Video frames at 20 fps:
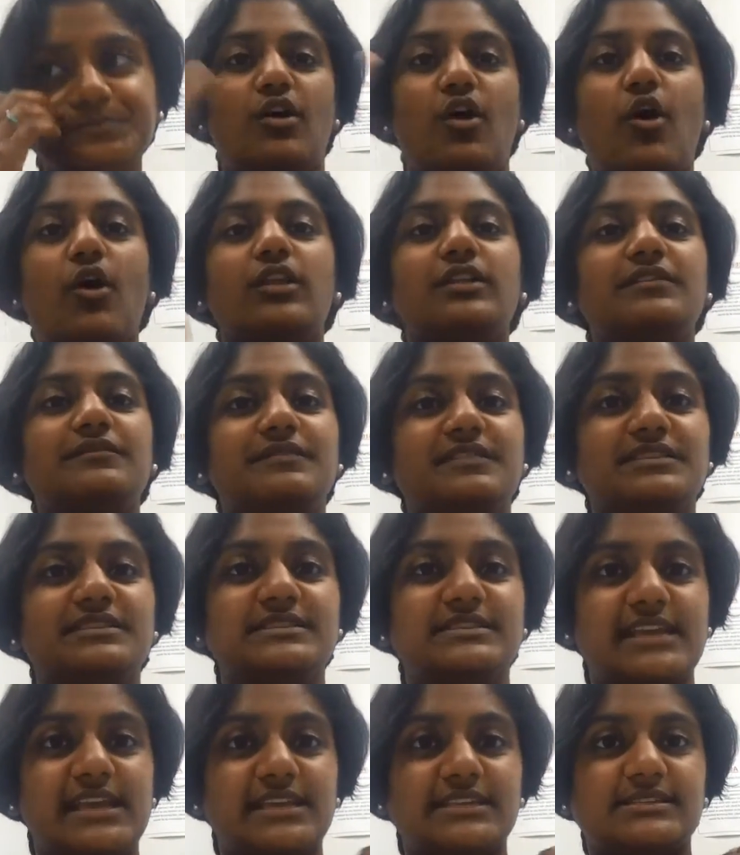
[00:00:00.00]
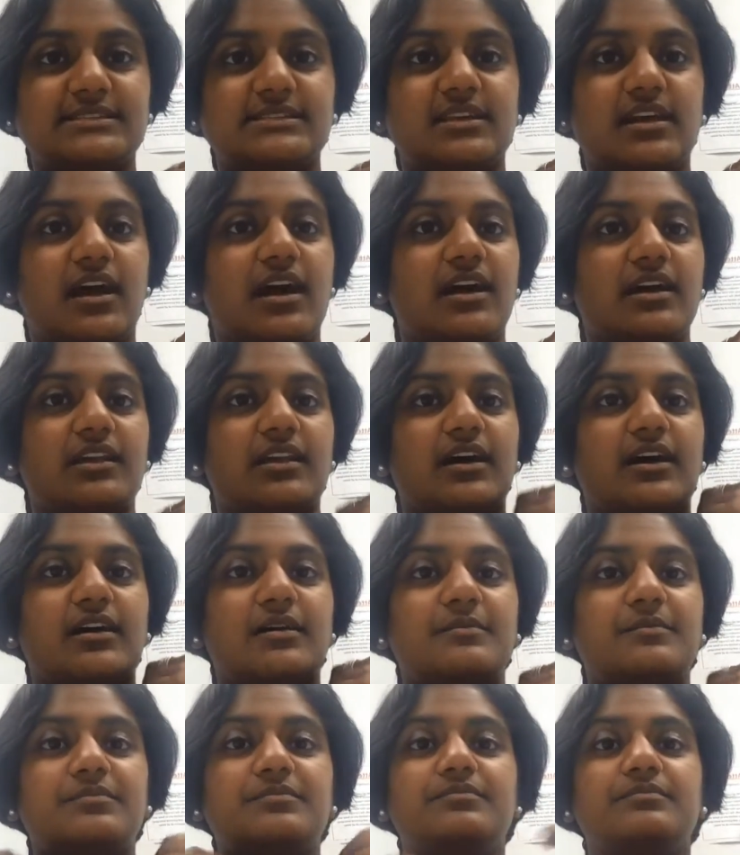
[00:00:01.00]
All of the states got
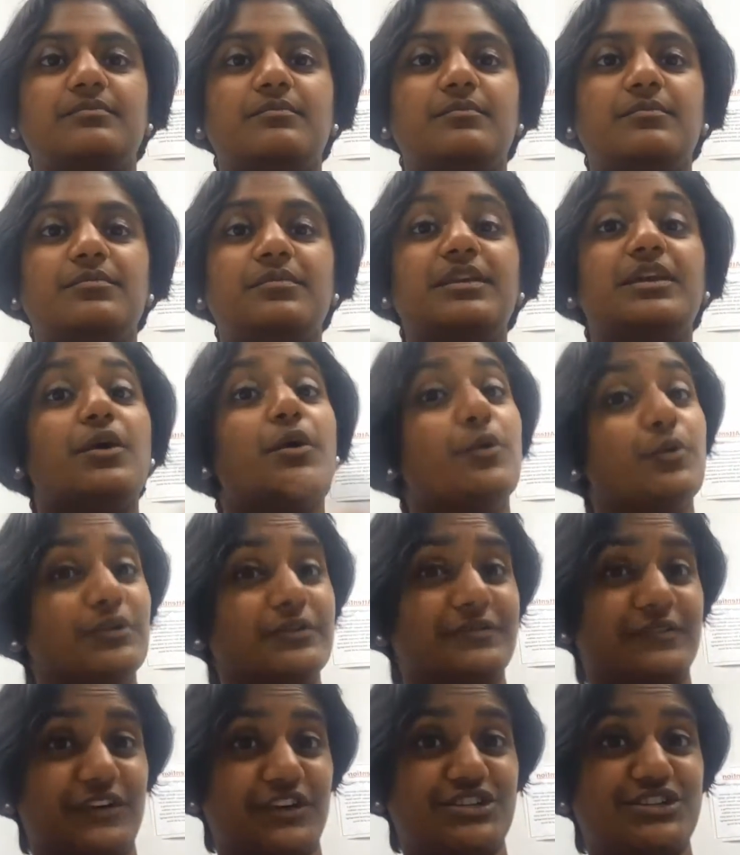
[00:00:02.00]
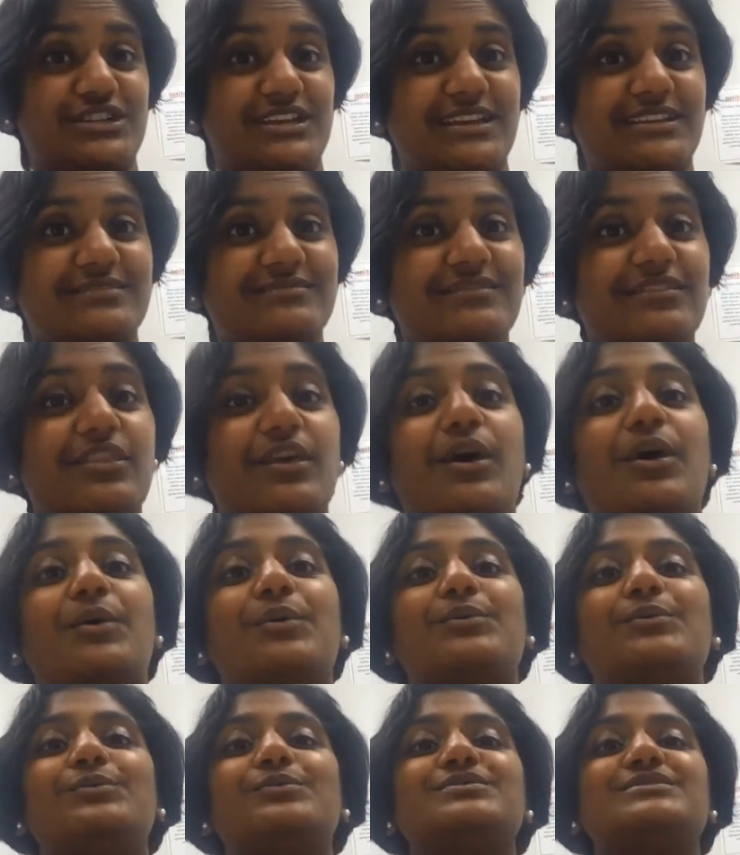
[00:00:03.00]
the old version,
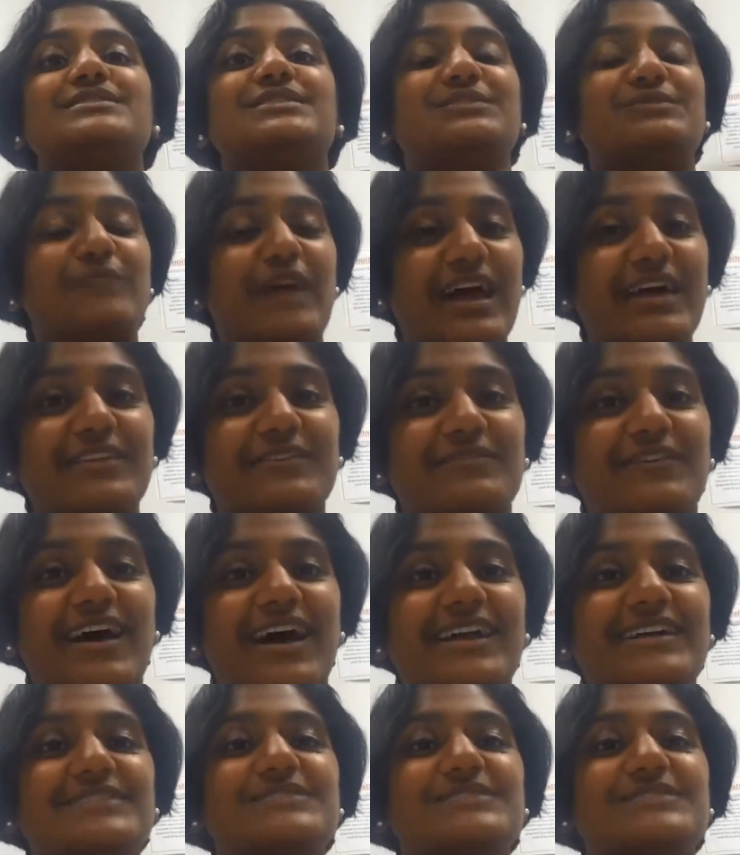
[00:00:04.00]
though, to ratify.